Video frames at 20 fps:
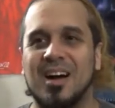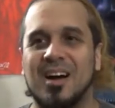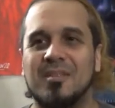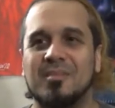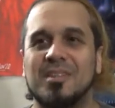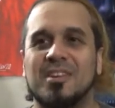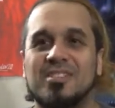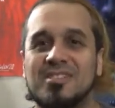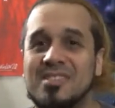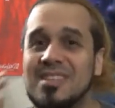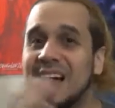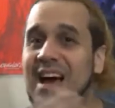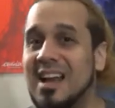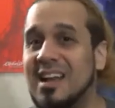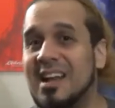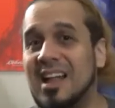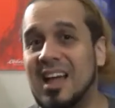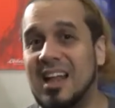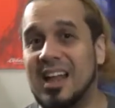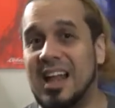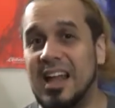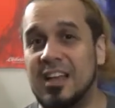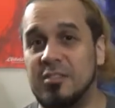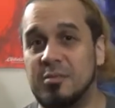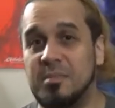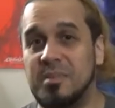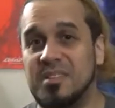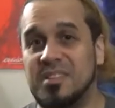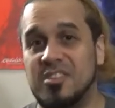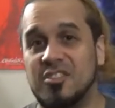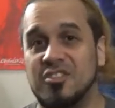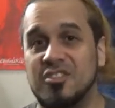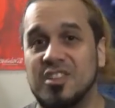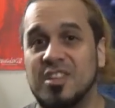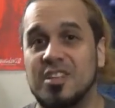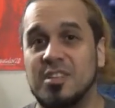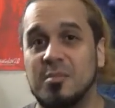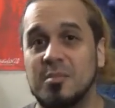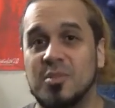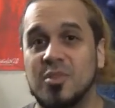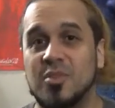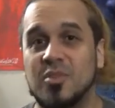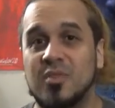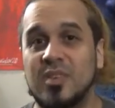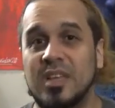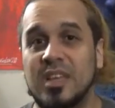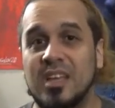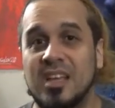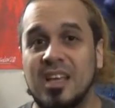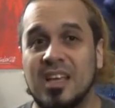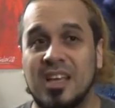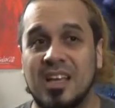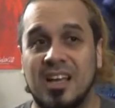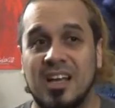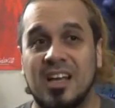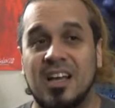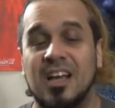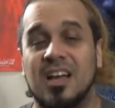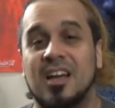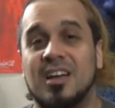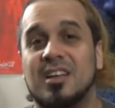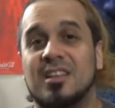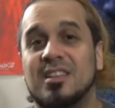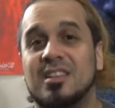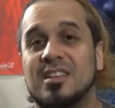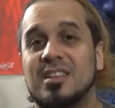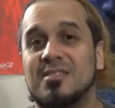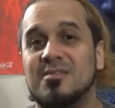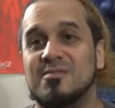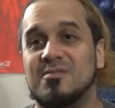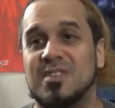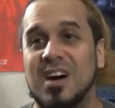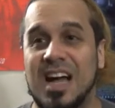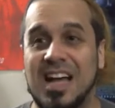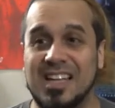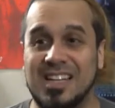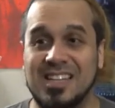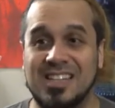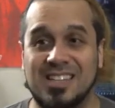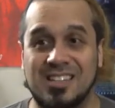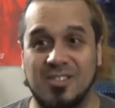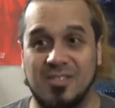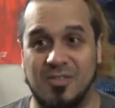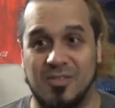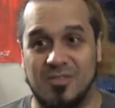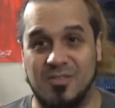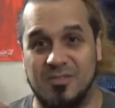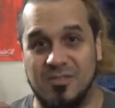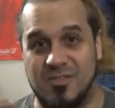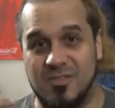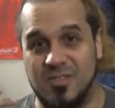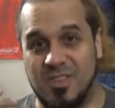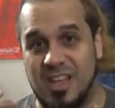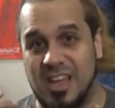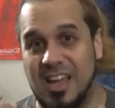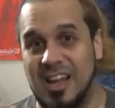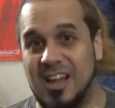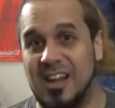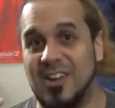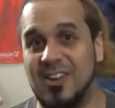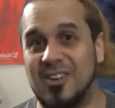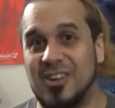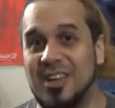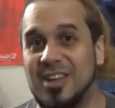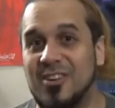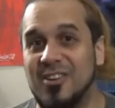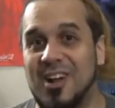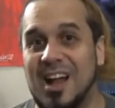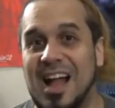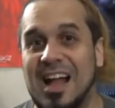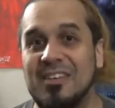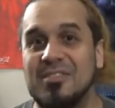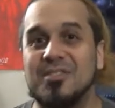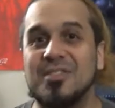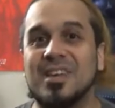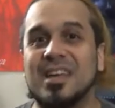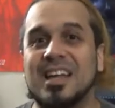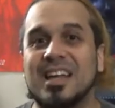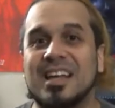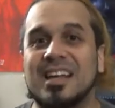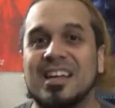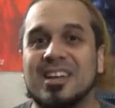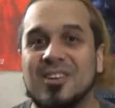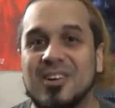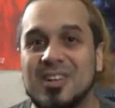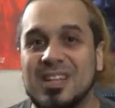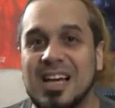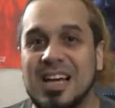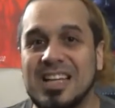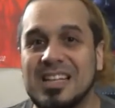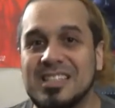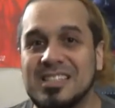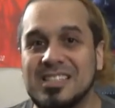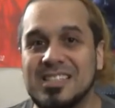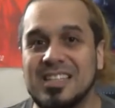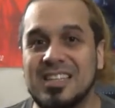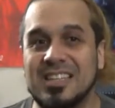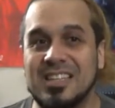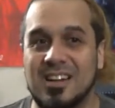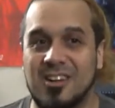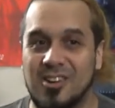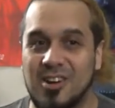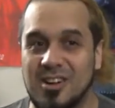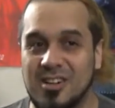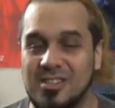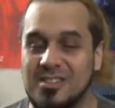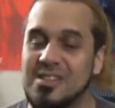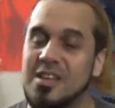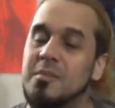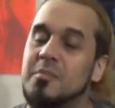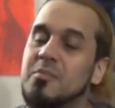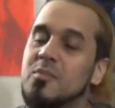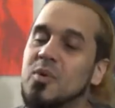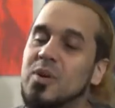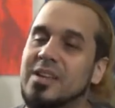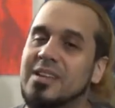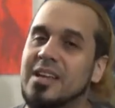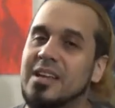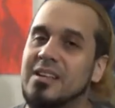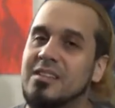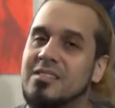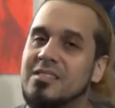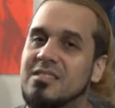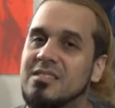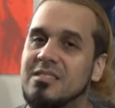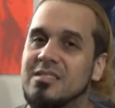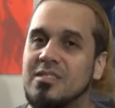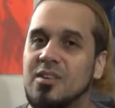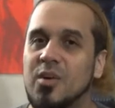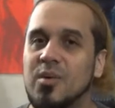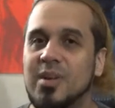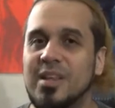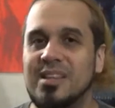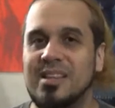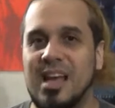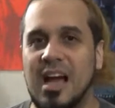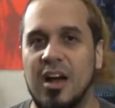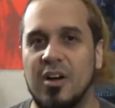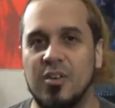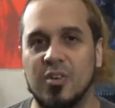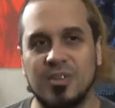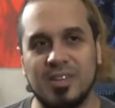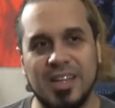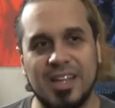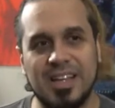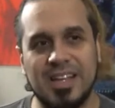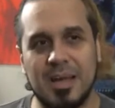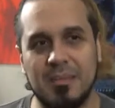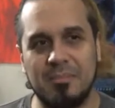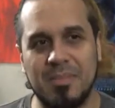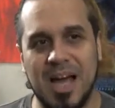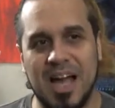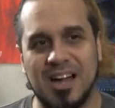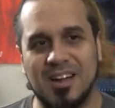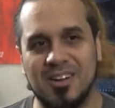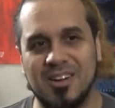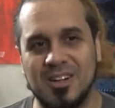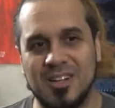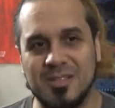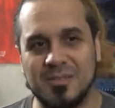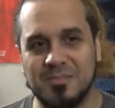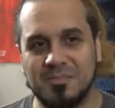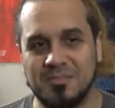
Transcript: There's not a lot of exposition in the movie. The violence is very graphic, in all honesty. There are some where they tone it down or they get back on.